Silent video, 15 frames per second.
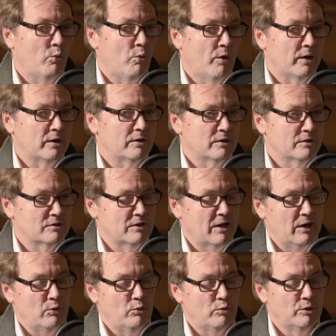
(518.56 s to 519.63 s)
what a
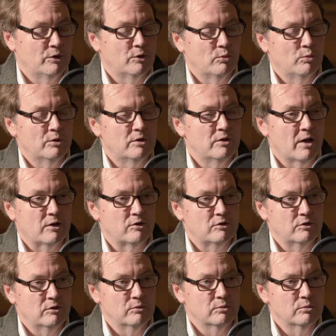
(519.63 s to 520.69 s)
state would or would not
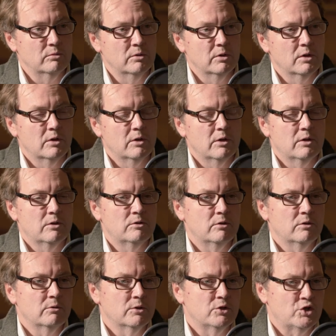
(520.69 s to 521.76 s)
do
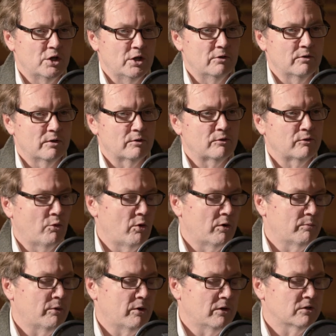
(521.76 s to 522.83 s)
to achieve its
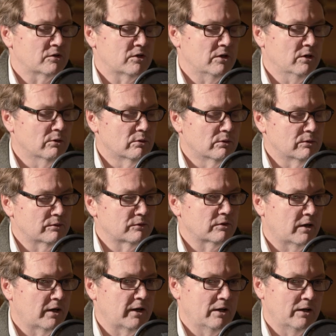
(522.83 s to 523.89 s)
foreign policy goals,
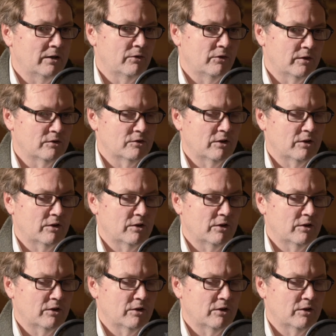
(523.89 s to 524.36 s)
i.e. in this